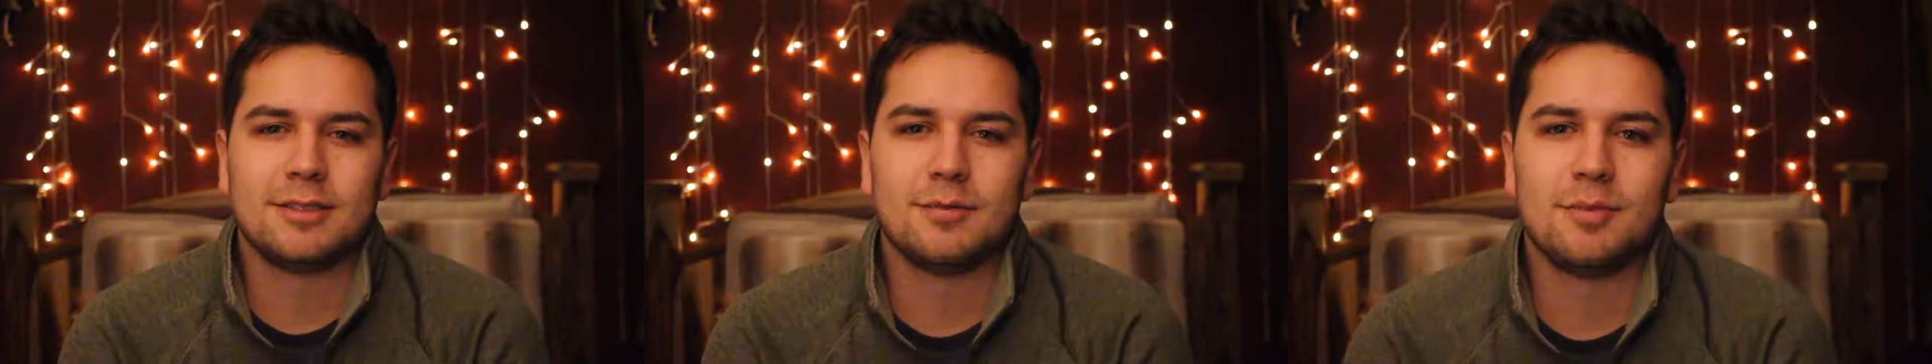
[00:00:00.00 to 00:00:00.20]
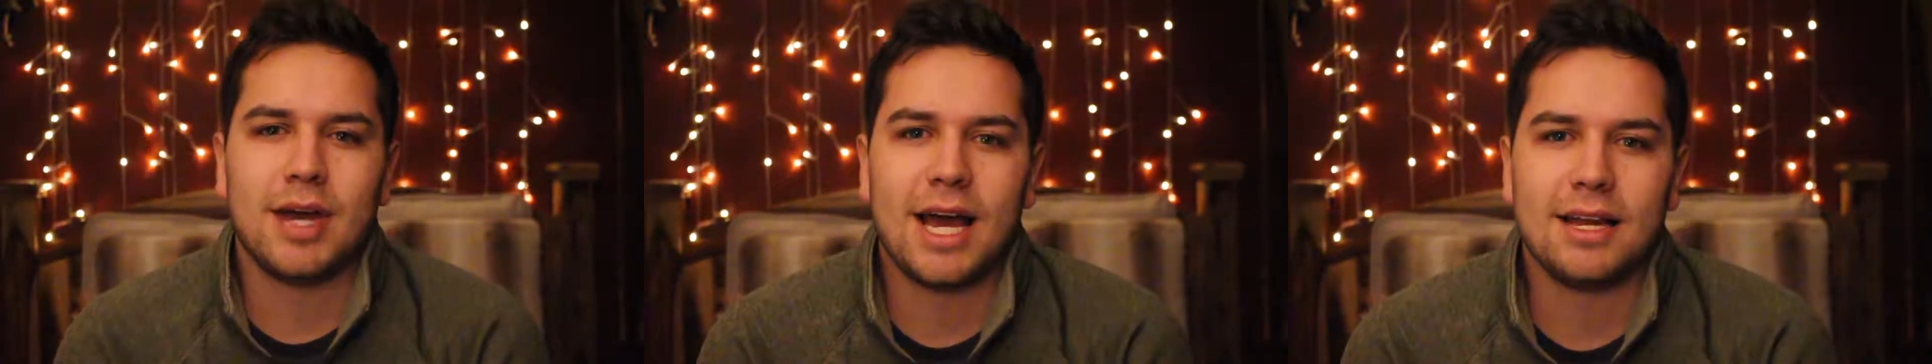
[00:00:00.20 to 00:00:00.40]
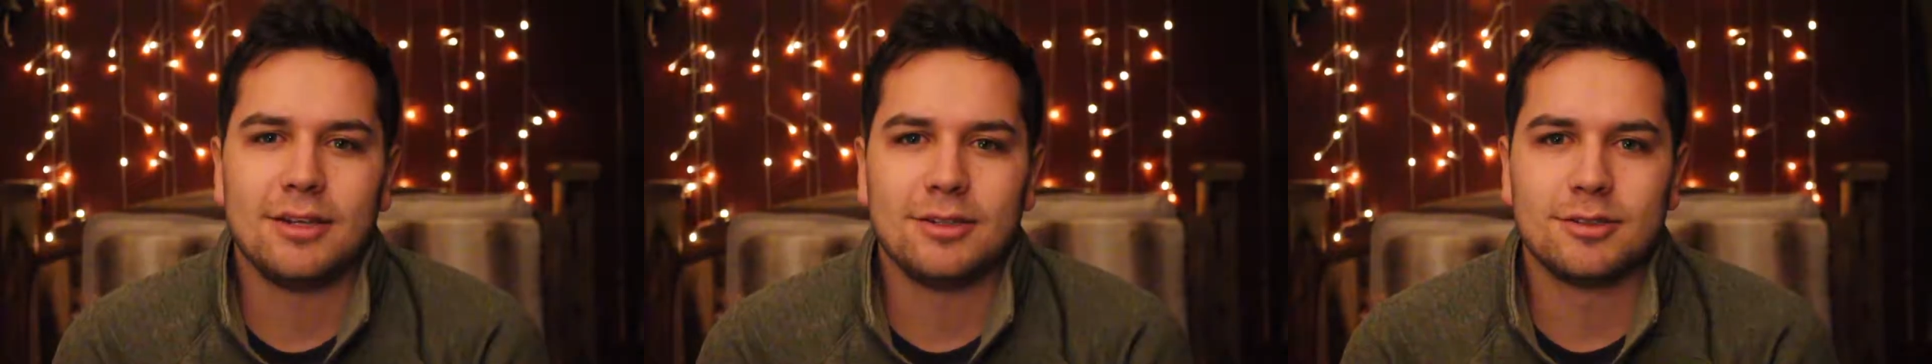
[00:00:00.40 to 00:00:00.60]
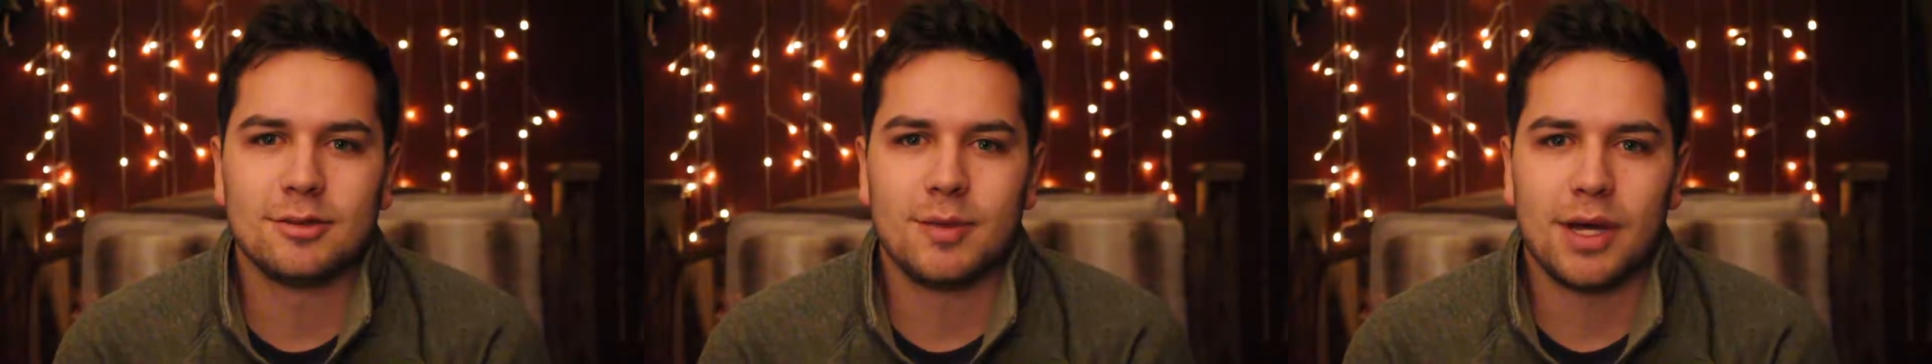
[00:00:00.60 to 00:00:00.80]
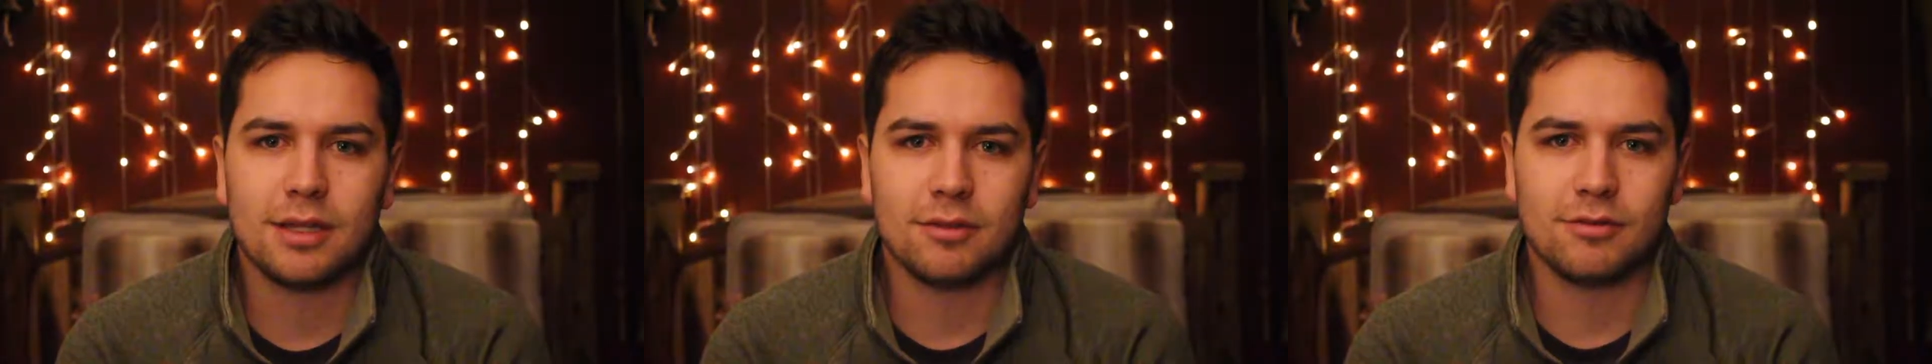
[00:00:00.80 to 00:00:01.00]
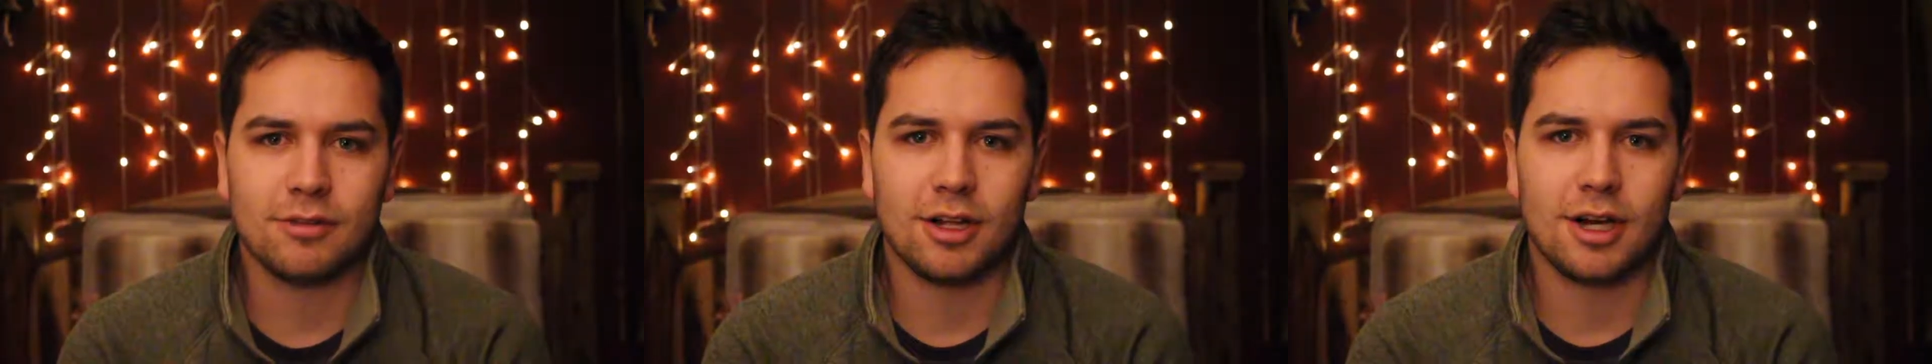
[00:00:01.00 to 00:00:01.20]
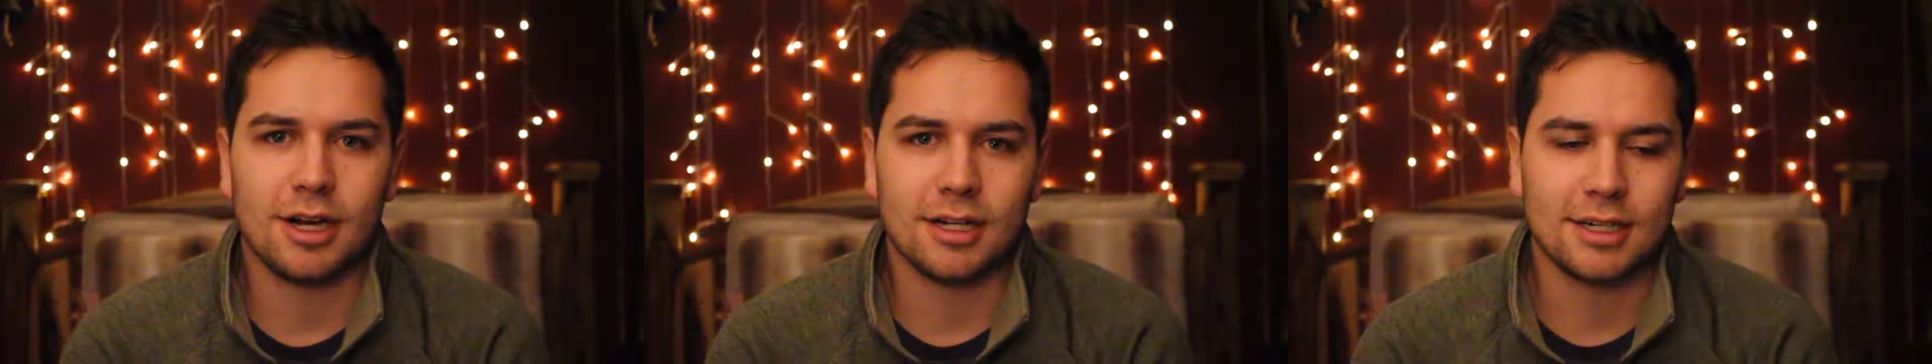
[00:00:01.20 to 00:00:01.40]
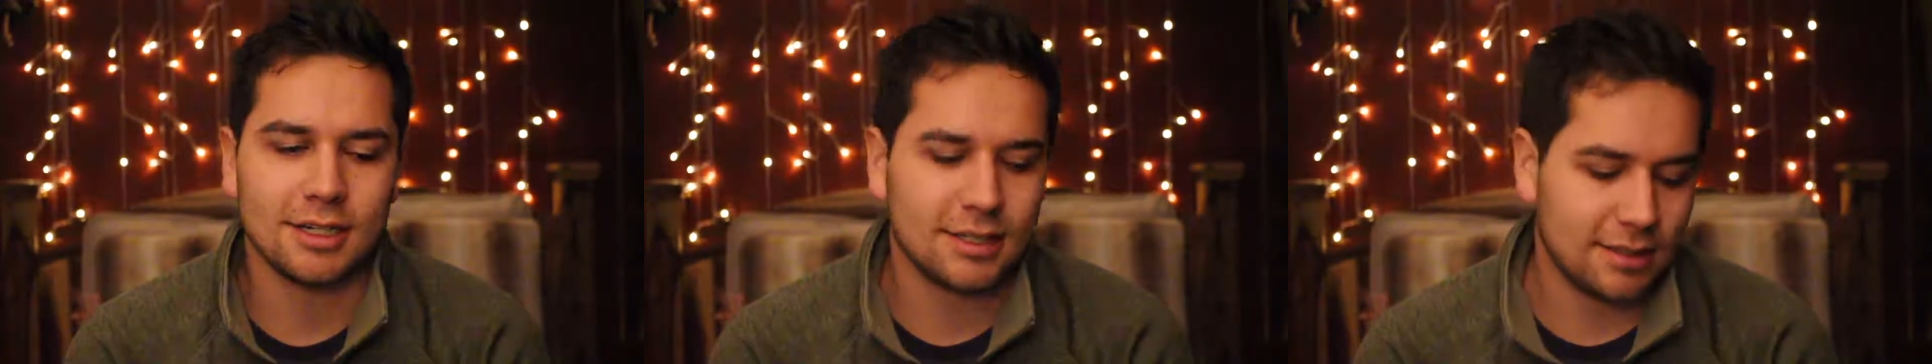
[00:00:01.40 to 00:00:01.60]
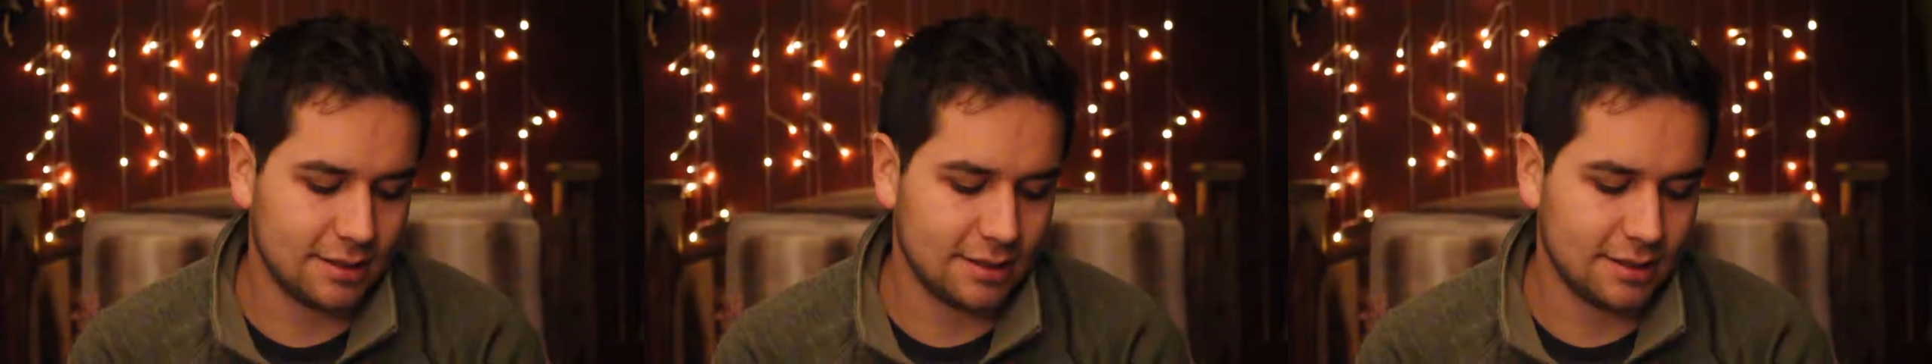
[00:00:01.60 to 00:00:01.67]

some bad news about the vlog.